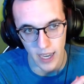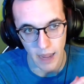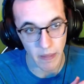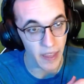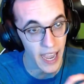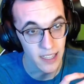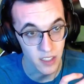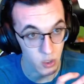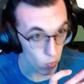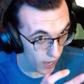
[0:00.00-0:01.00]
And then they asked
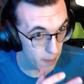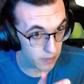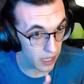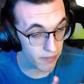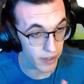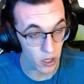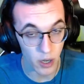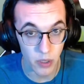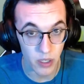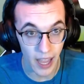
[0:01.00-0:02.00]
us what happened in the elevator, and
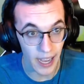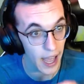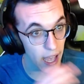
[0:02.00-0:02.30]
we were like,